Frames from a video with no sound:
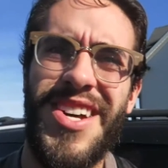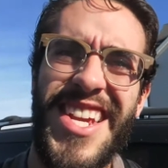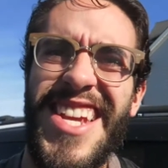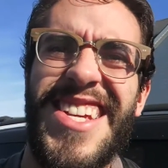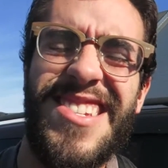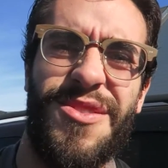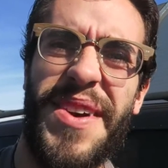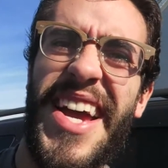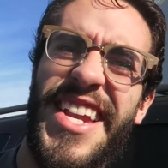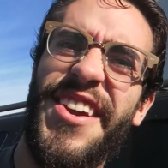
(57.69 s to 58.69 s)
what it is or
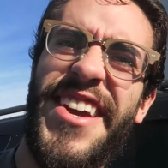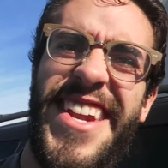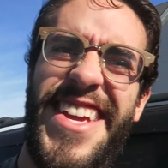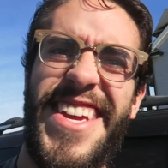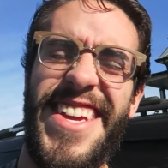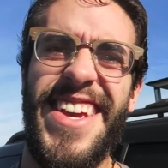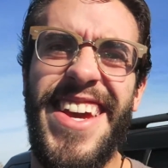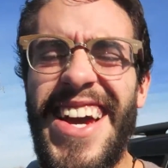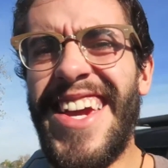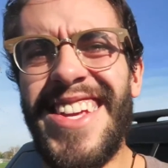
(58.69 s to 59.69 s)
why I do it.
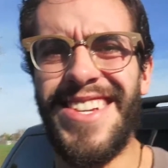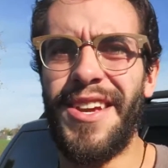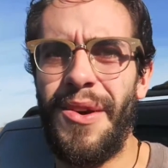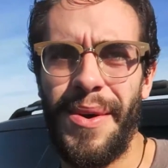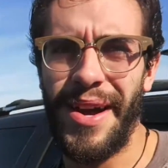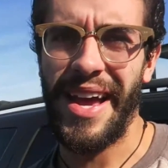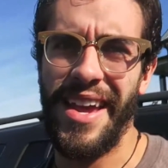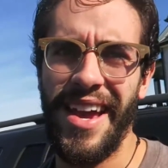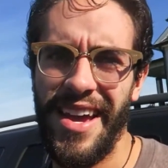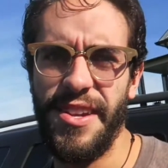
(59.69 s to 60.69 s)
I can't tell you
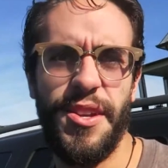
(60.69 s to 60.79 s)
why I